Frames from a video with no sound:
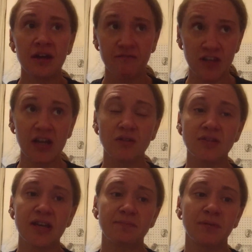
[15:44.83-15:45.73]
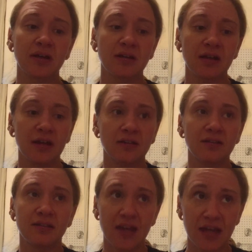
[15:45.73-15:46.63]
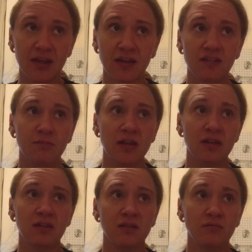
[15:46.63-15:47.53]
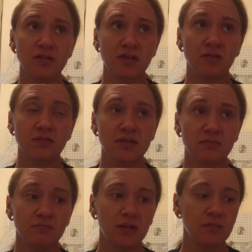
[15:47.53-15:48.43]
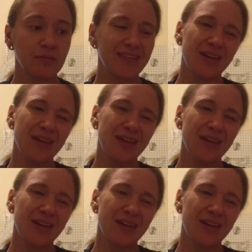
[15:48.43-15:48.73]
and videotape it, and they can give me the results and blah, blah, blah.